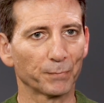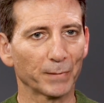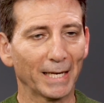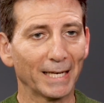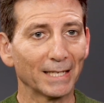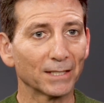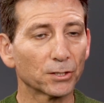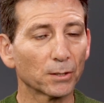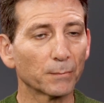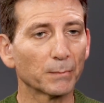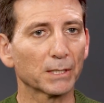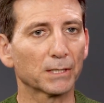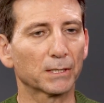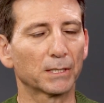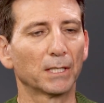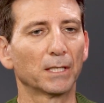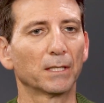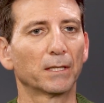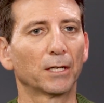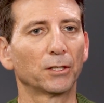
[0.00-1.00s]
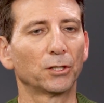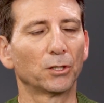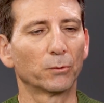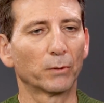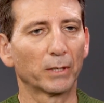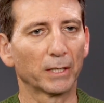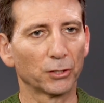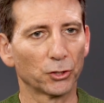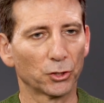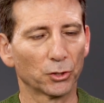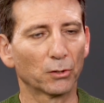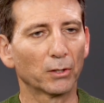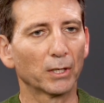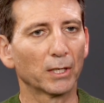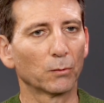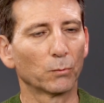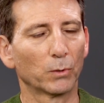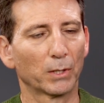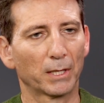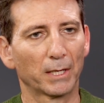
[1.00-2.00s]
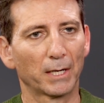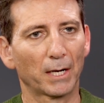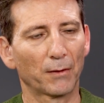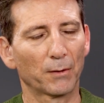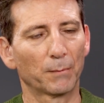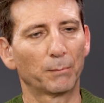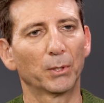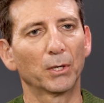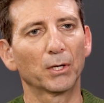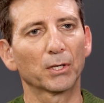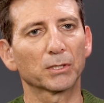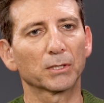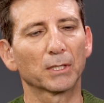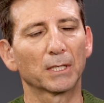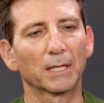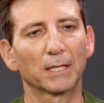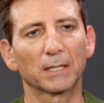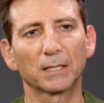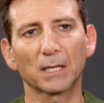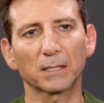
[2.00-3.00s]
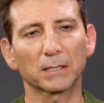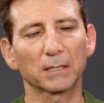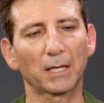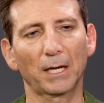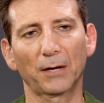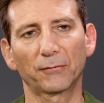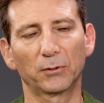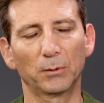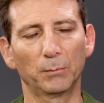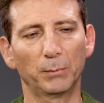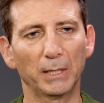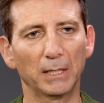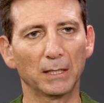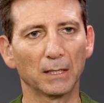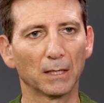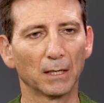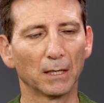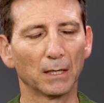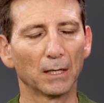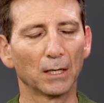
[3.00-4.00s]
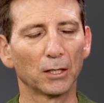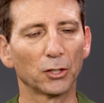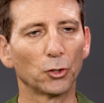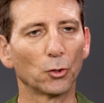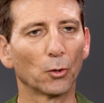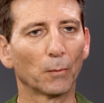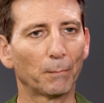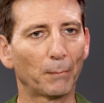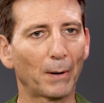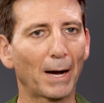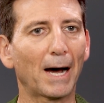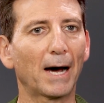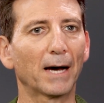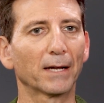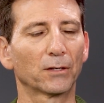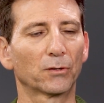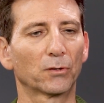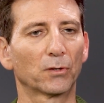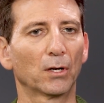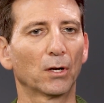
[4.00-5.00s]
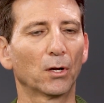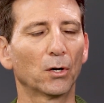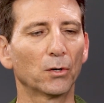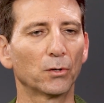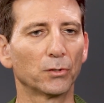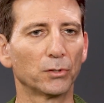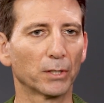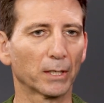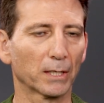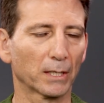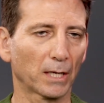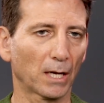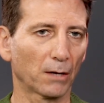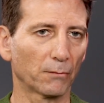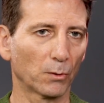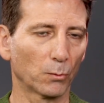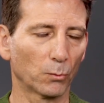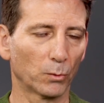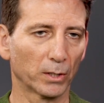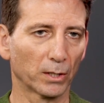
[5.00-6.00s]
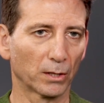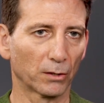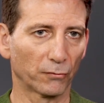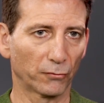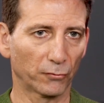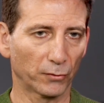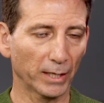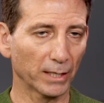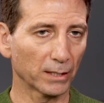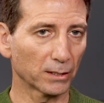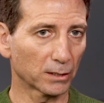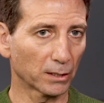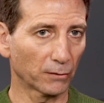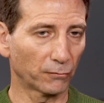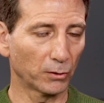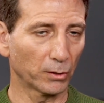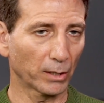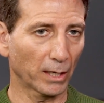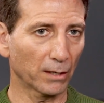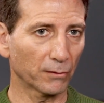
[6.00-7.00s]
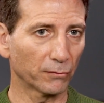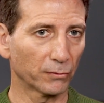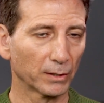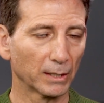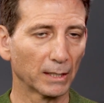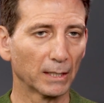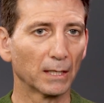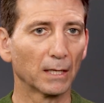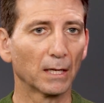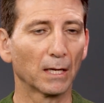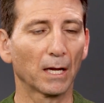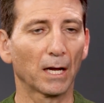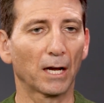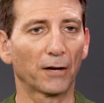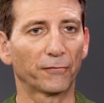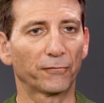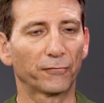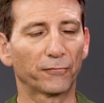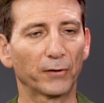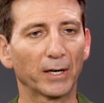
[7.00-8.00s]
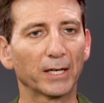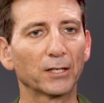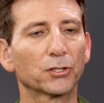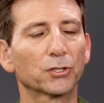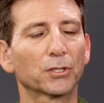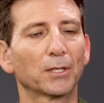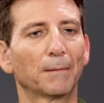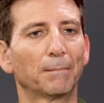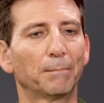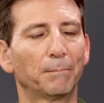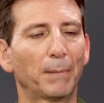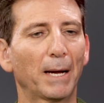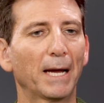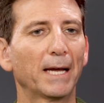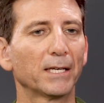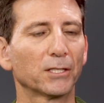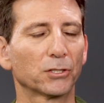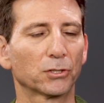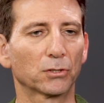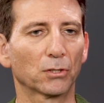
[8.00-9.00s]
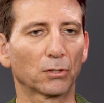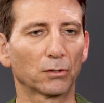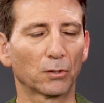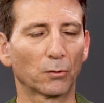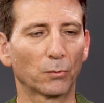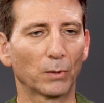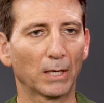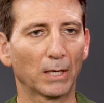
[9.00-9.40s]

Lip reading: intimacy that you are enjoying with another person. And it doesn't have to be your partner alone. You can have it with friends. If you have a friendship based on